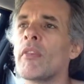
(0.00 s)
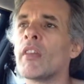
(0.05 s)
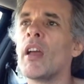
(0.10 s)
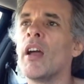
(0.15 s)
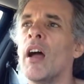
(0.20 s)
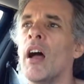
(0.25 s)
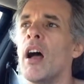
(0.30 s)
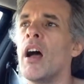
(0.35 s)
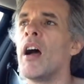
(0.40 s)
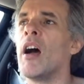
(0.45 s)

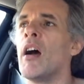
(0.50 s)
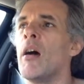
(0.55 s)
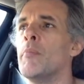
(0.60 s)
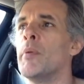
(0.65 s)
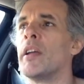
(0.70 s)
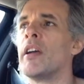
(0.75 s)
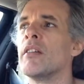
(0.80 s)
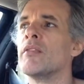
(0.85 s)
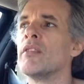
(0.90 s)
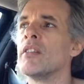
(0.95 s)
uh,
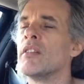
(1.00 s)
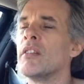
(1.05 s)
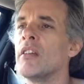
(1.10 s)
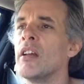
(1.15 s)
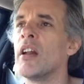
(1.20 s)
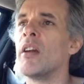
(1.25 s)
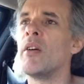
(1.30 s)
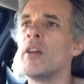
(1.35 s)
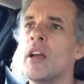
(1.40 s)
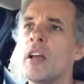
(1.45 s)
because
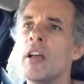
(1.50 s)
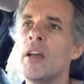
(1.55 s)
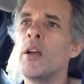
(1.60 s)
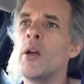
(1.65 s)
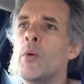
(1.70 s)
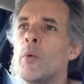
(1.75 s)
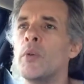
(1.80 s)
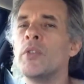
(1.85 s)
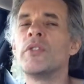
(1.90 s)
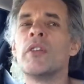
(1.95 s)
you know it,
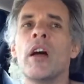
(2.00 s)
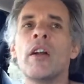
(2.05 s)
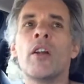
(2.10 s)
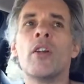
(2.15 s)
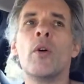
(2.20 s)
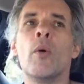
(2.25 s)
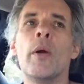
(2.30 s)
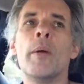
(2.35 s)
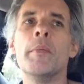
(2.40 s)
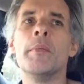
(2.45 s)
it, was done
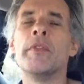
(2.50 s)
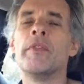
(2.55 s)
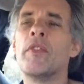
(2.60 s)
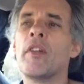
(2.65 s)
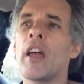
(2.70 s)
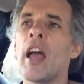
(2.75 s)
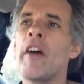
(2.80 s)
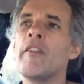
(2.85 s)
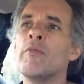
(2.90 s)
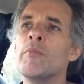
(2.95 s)
on a whim of
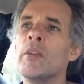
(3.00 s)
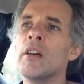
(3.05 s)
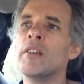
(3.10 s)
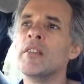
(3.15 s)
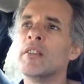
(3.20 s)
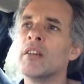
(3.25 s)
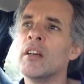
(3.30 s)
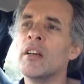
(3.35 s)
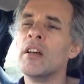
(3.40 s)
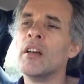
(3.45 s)
the
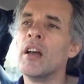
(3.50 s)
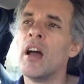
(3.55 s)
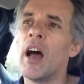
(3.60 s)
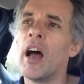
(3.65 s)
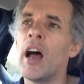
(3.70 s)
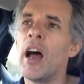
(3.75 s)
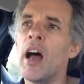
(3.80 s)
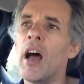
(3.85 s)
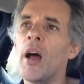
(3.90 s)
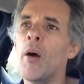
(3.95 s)
government.
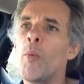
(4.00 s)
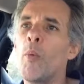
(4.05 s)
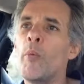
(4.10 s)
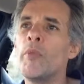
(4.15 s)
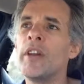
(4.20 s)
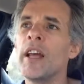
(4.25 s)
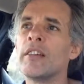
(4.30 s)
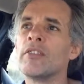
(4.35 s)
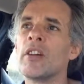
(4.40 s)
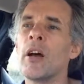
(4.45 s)
Uh,
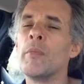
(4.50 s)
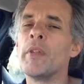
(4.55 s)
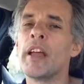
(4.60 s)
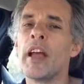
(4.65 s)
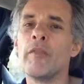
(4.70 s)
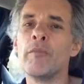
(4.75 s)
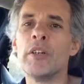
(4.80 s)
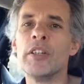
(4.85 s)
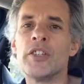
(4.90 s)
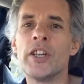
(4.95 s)
next time the
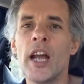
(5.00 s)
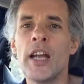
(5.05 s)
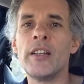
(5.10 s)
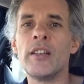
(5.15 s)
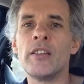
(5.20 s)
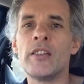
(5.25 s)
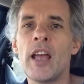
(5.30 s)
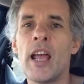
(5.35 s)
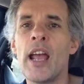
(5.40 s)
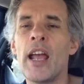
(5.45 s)
government
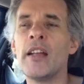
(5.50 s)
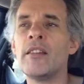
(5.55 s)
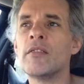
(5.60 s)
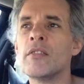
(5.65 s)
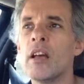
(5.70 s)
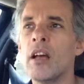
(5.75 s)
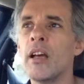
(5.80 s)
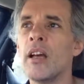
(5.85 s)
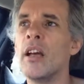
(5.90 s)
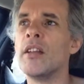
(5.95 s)
changes
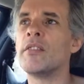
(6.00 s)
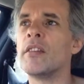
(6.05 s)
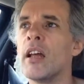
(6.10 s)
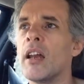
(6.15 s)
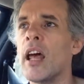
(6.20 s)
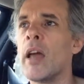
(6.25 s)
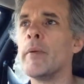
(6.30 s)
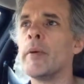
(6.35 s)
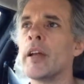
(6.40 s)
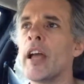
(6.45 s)
hands, uh, it's a
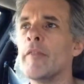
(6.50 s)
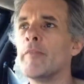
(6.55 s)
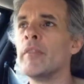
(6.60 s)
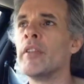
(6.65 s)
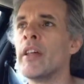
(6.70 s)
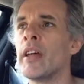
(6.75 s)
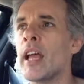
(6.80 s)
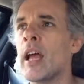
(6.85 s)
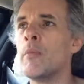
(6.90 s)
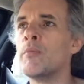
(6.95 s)
Labor
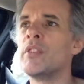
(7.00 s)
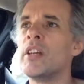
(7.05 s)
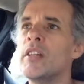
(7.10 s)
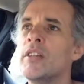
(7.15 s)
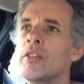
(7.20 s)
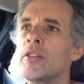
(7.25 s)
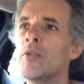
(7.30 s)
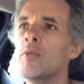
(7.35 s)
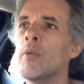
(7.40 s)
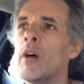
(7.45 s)
government that comes
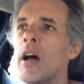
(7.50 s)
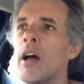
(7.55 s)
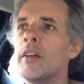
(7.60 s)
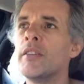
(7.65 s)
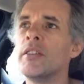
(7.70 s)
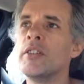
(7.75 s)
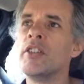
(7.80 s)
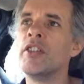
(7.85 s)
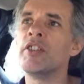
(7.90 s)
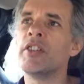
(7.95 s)
into uh,
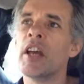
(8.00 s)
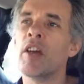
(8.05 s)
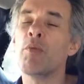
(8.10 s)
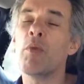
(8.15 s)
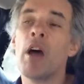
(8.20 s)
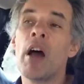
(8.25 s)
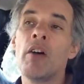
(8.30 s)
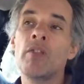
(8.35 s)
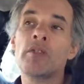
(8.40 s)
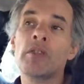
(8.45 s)
to New South
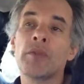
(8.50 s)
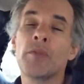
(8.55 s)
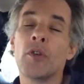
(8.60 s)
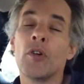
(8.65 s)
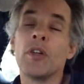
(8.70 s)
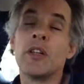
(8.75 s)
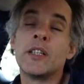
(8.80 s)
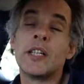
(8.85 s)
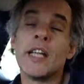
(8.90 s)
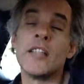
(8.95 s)
Wales for
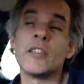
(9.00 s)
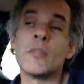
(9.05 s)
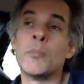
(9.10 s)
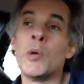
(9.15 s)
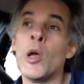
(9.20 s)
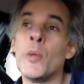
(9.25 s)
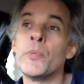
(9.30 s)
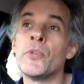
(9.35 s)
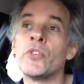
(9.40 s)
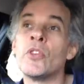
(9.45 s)
all intents and
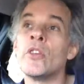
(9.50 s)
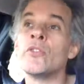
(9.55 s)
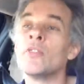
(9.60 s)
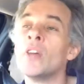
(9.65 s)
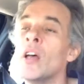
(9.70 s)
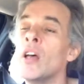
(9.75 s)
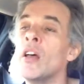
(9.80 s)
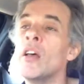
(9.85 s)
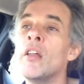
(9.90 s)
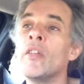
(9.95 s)
purposes.
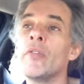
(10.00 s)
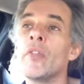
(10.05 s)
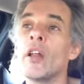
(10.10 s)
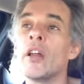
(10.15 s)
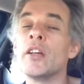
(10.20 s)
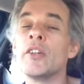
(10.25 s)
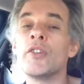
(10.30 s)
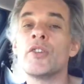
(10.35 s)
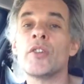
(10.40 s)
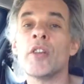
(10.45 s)
The
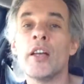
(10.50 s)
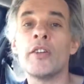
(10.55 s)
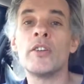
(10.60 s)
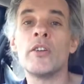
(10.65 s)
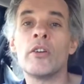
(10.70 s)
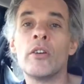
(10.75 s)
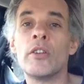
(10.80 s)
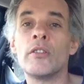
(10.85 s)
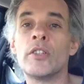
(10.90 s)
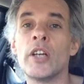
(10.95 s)

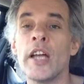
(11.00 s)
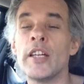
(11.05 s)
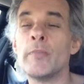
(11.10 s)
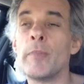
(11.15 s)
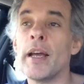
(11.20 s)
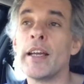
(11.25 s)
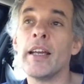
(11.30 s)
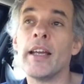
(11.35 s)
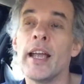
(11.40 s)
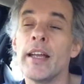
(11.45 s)
legislation could change
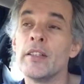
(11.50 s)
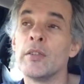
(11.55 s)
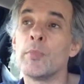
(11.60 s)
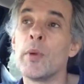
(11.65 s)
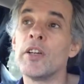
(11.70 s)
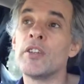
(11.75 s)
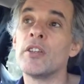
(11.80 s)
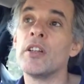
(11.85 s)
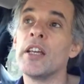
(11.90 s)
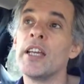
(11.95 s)
back again,
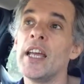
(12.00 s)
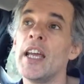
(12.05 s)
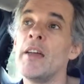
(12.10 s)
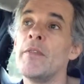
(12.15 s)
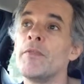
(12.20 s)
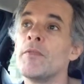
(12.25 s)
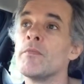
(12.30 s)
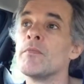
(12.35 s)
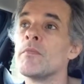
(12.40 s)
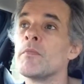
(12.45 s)
especially
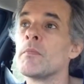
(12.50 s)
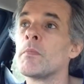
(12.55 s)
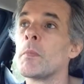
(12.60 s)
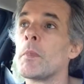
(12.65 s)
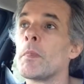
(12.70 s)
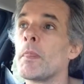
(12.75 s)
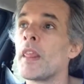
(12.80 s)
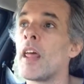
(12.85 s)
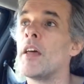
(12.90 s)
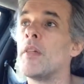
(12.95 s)
if
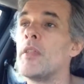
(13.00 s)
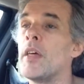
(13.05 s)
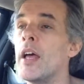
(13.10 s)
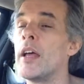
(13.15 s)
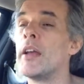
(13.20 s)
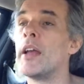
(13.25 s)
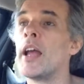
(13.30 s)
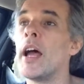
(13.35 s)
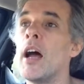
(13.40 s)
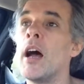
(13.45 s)

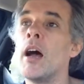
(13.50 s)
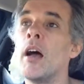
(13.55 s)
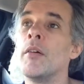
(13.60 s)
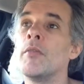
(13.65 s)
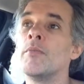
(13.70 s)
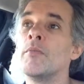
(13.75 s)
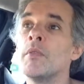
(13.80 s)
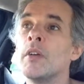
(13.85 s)
they uh,